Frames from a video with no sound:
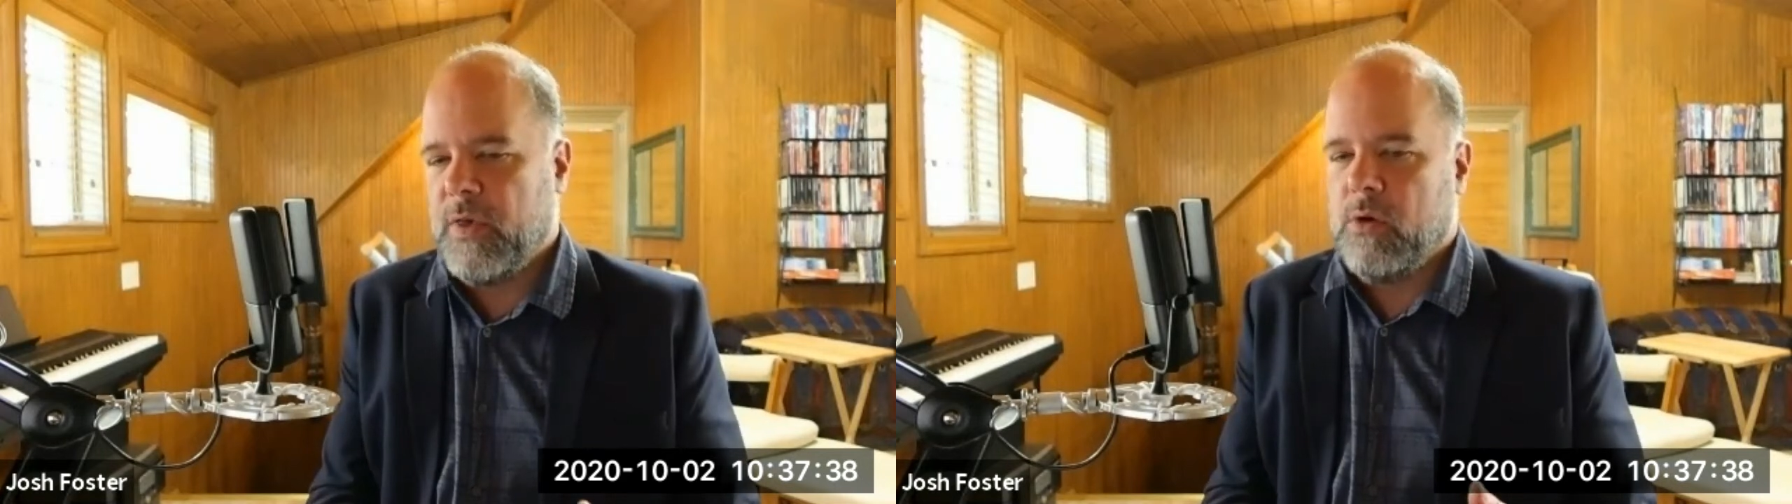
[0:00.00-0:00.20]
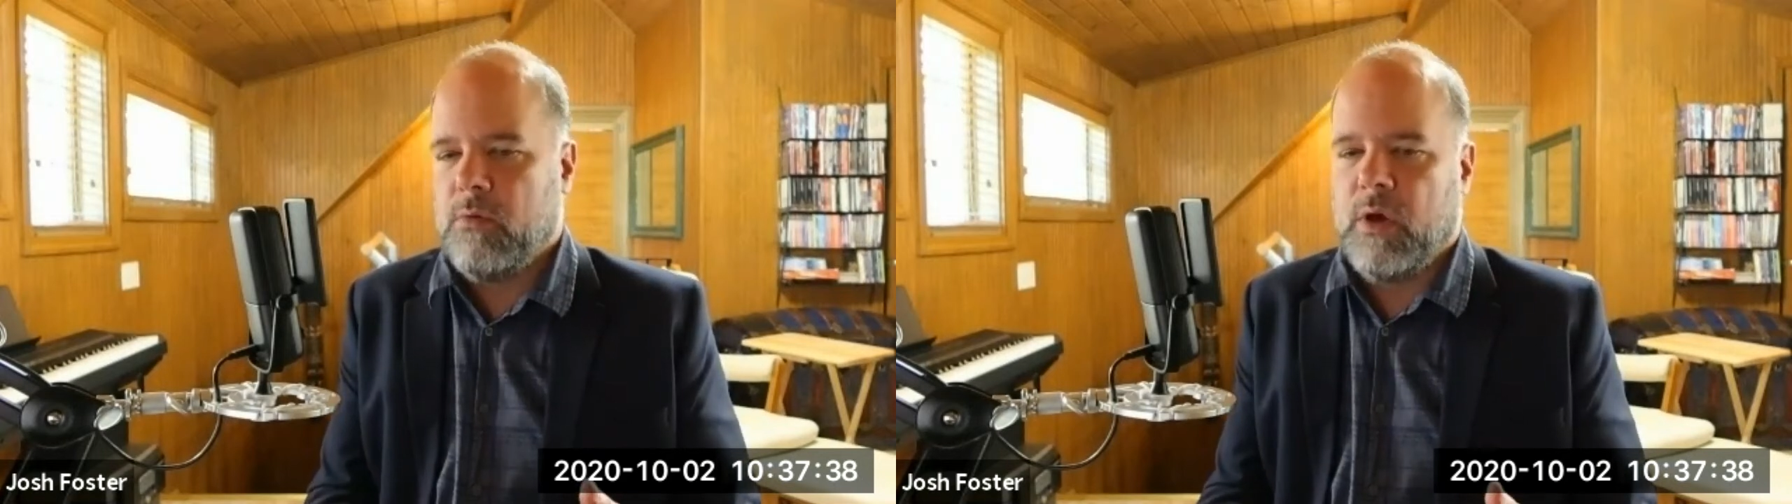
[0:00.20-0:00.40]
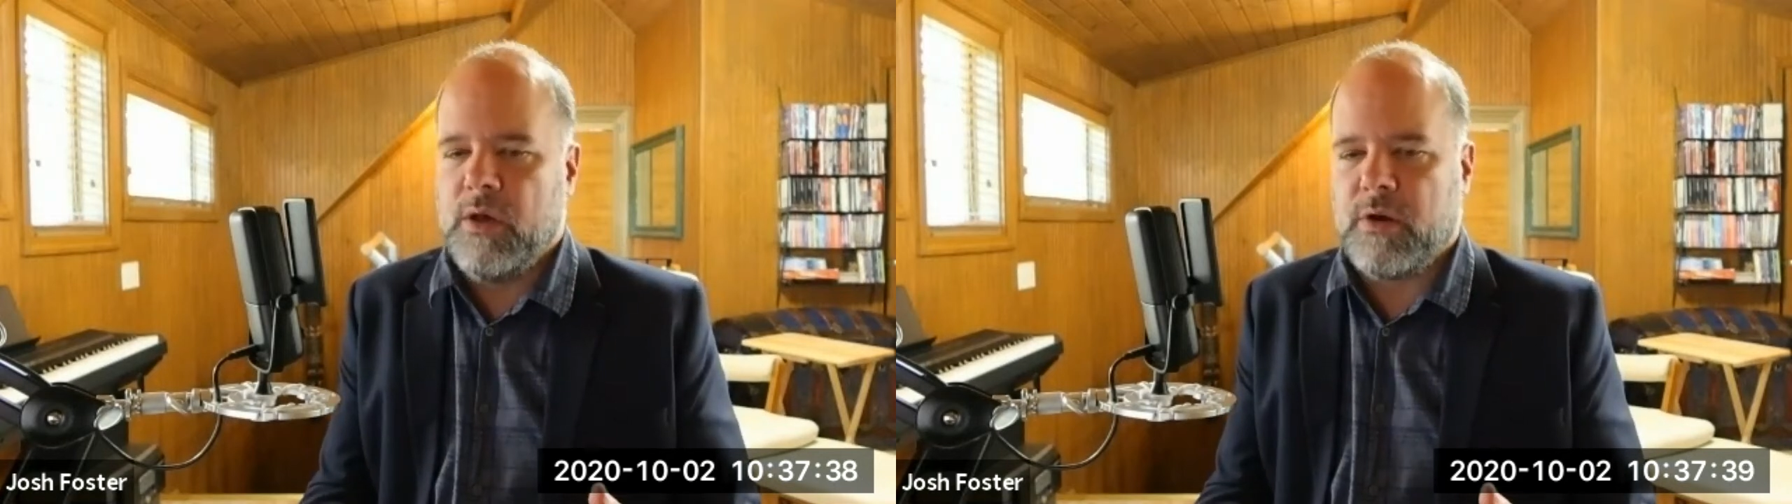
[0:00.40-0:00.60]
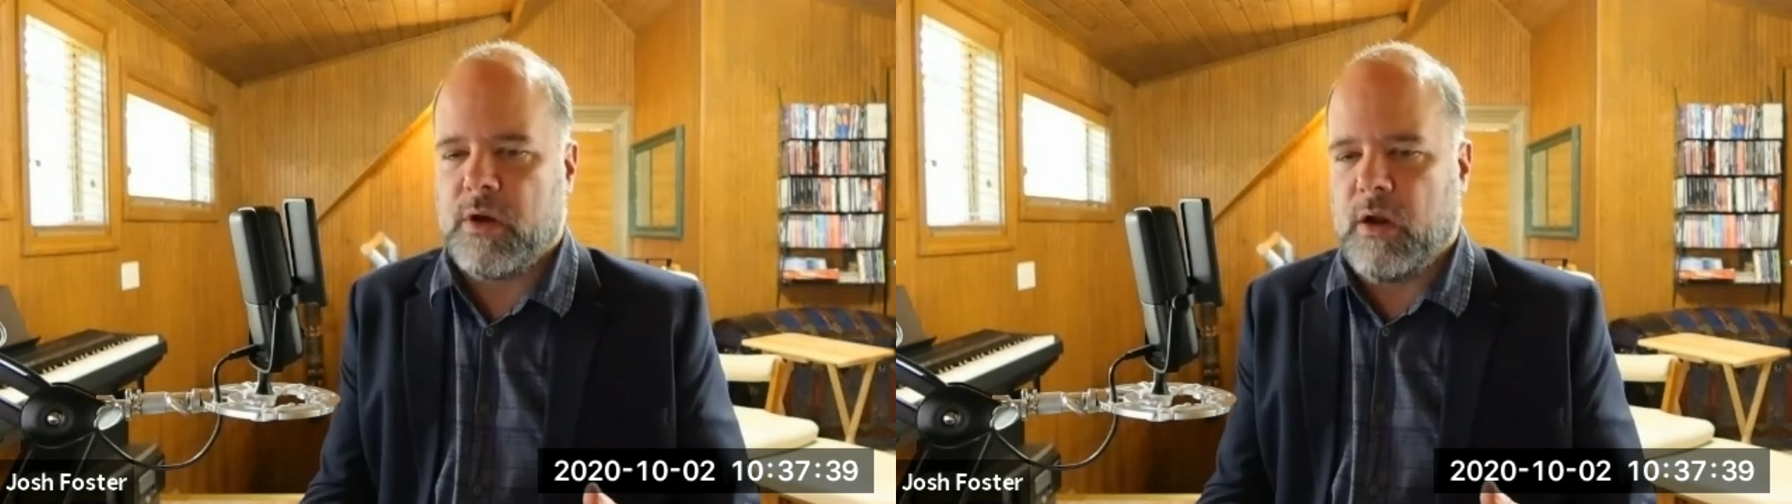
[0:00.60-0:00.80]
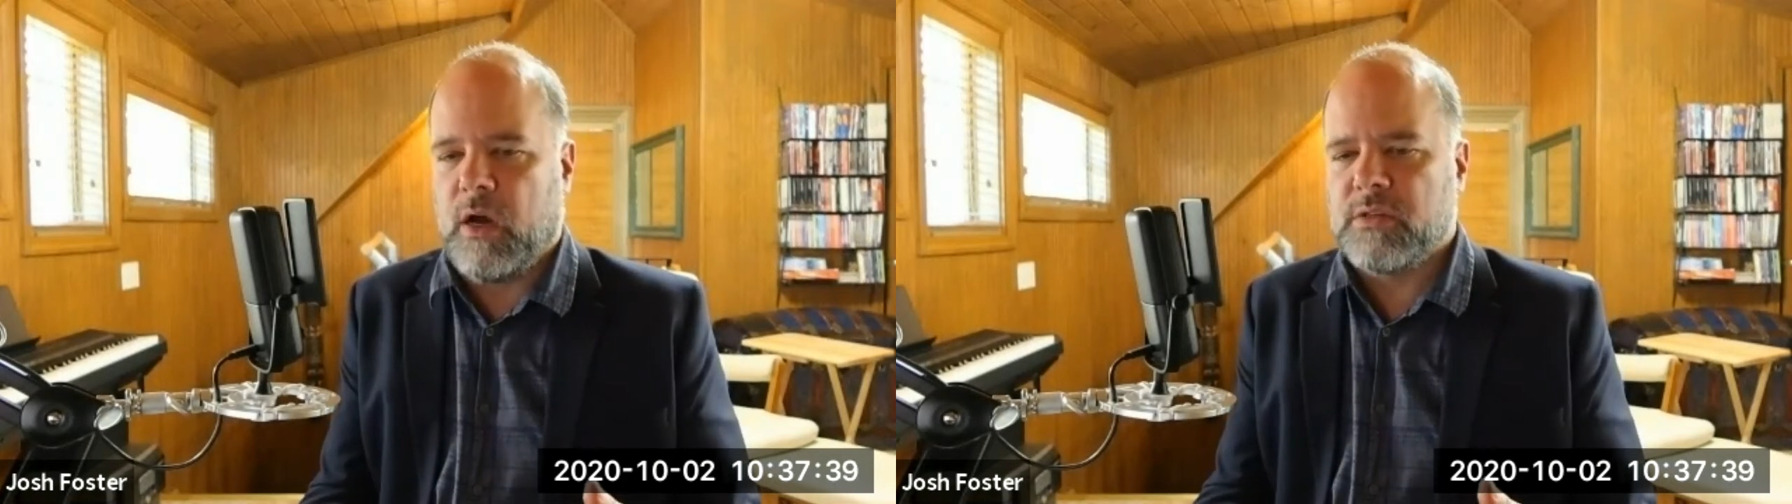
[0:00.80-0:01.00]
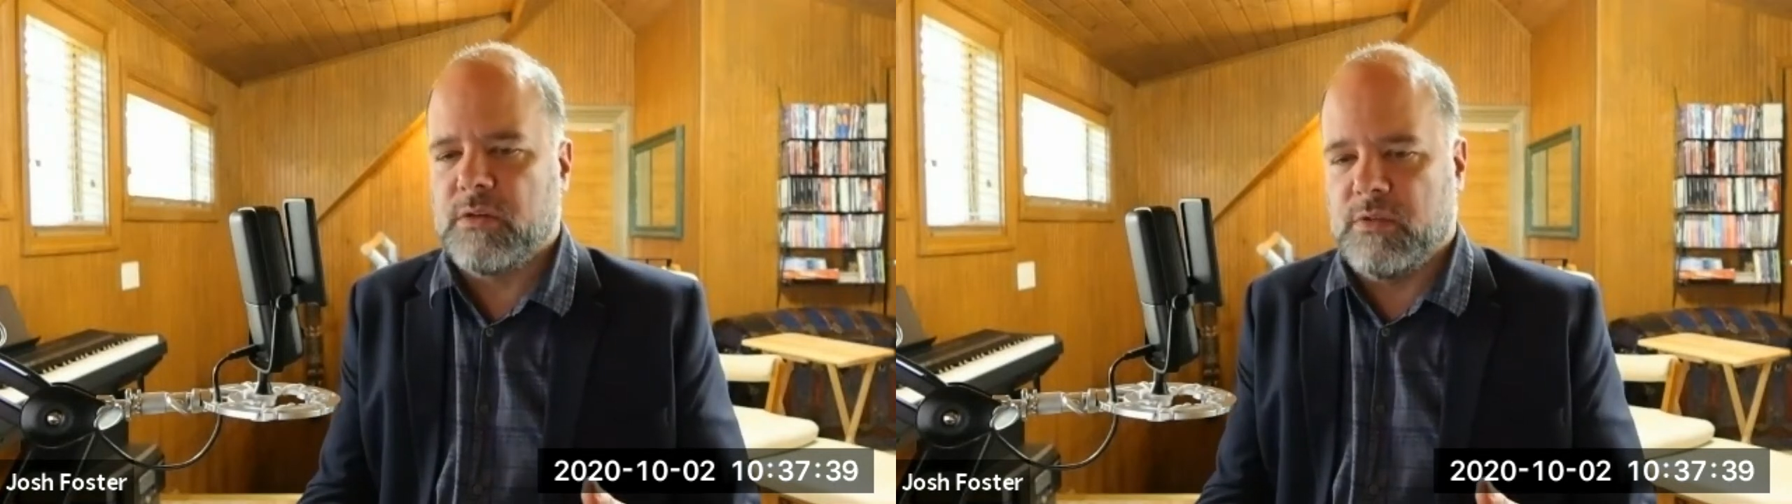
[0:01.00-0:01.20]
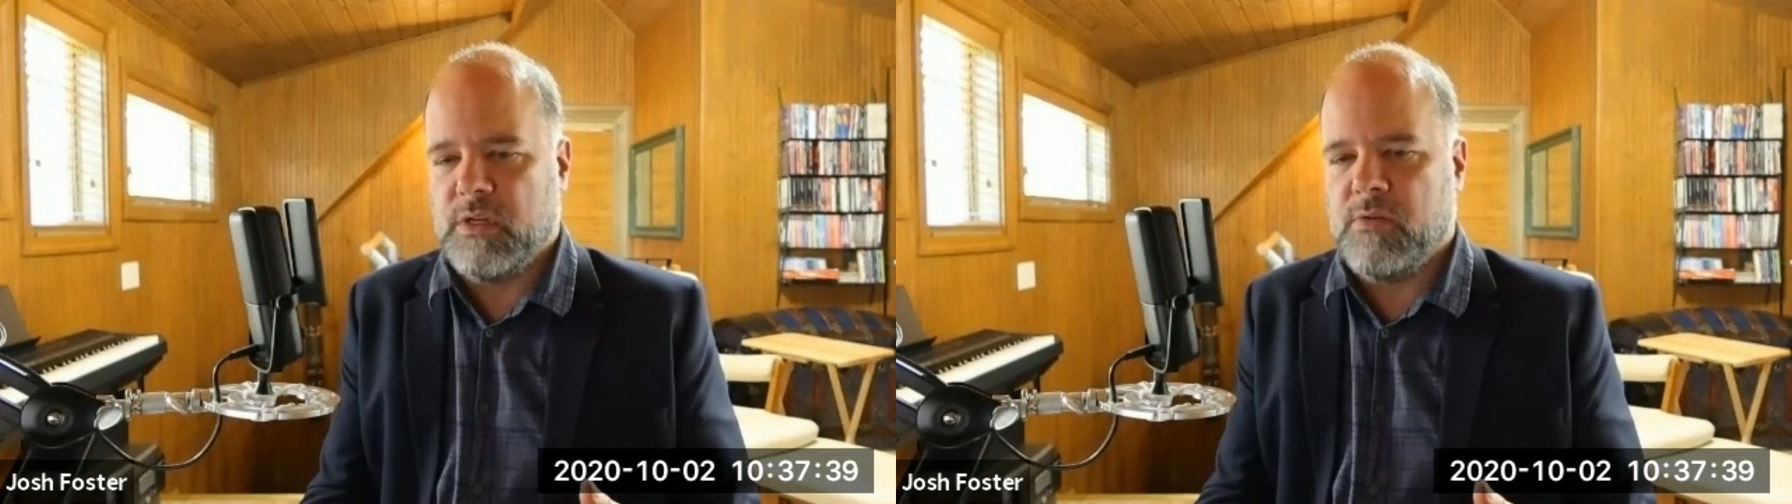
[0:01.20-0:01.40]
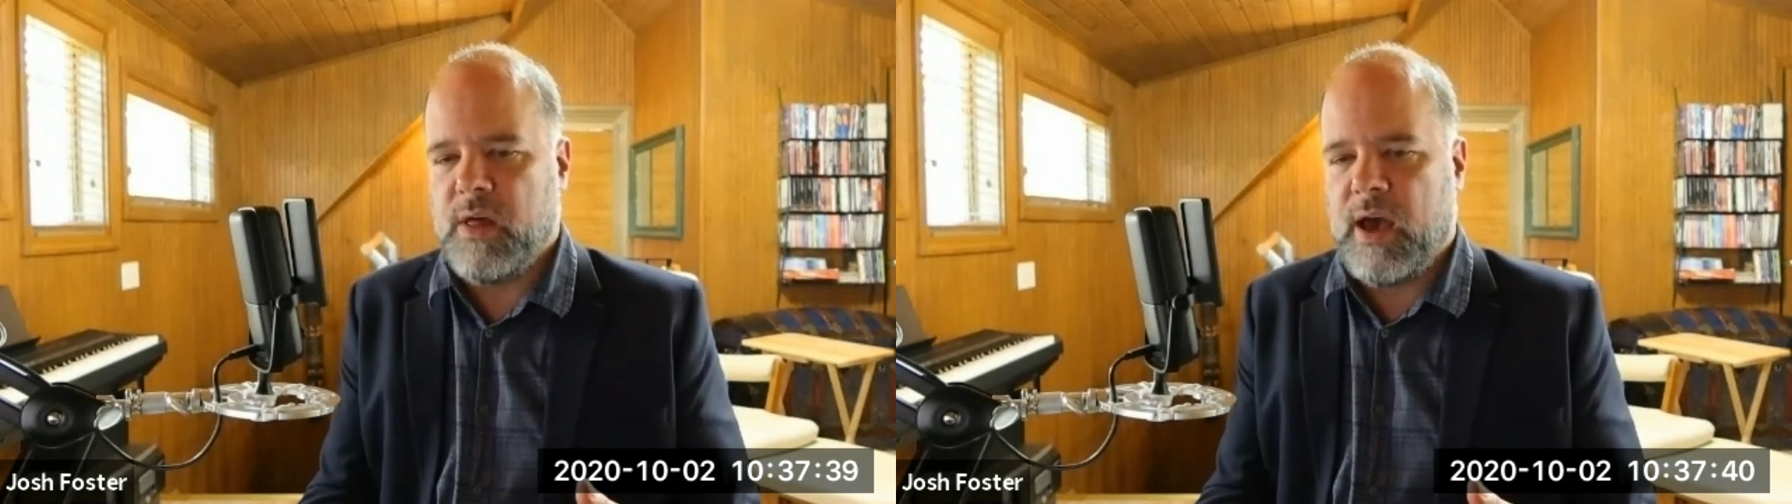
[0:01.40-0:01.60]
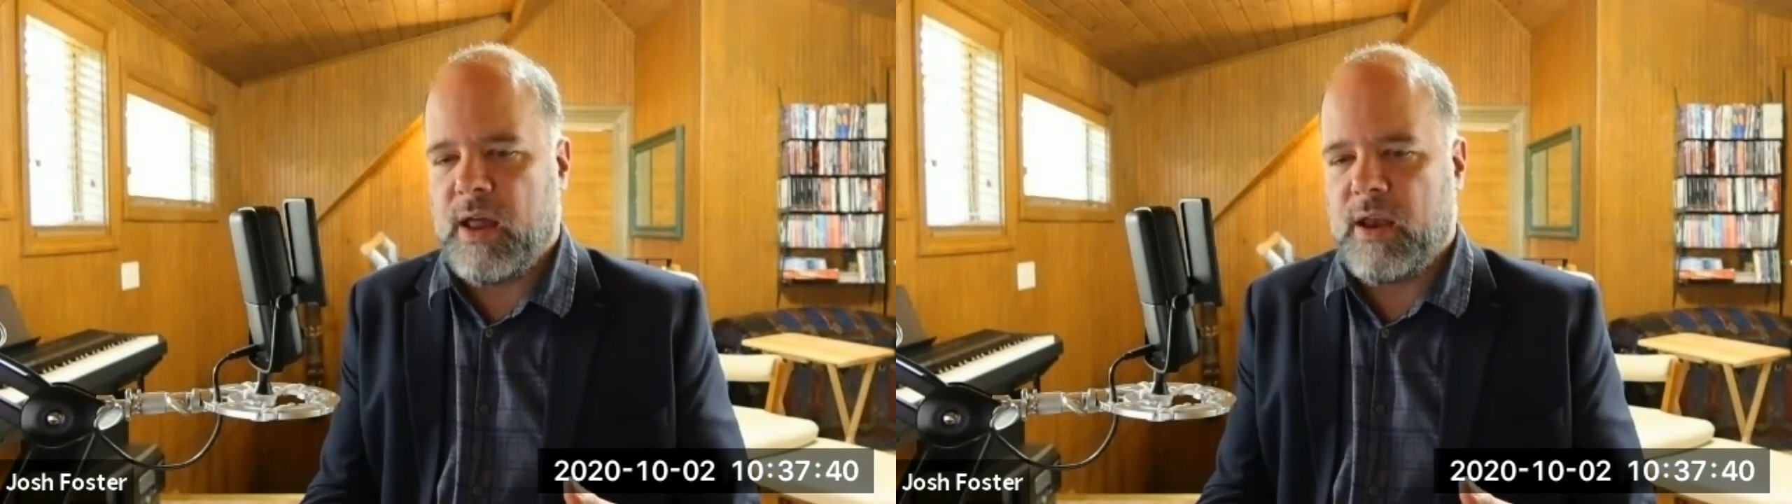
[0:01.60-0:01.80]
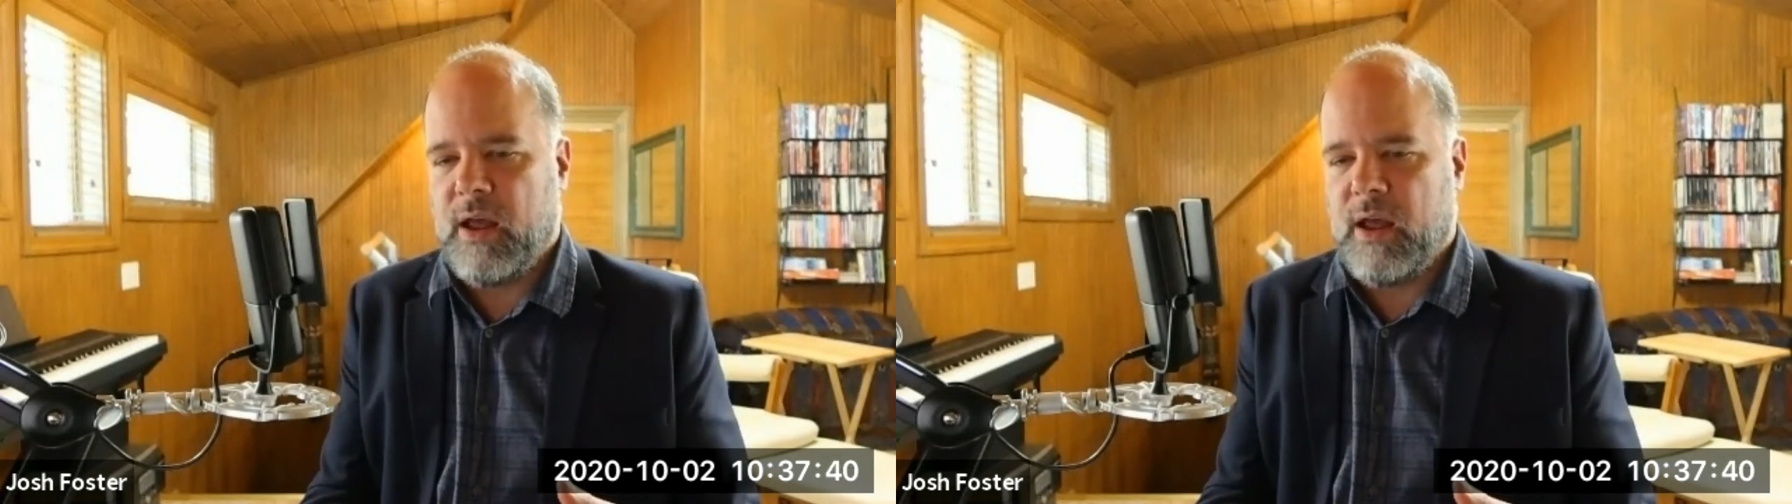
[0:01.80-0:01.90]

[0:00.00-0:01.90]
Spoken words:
well, you could also do that